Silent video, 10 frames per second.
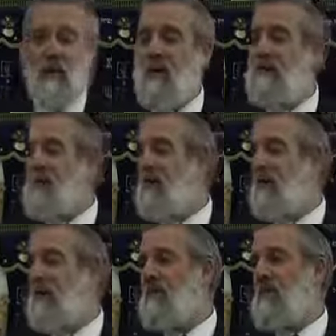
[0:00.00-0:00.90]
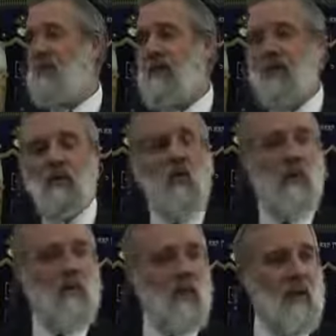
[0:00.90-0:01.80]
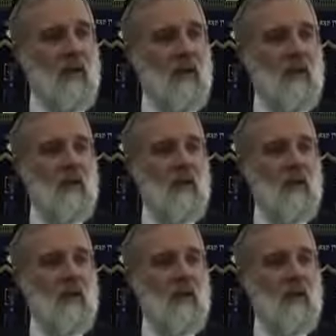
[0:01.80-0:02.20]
Oiva boy, if you're not. And who are they?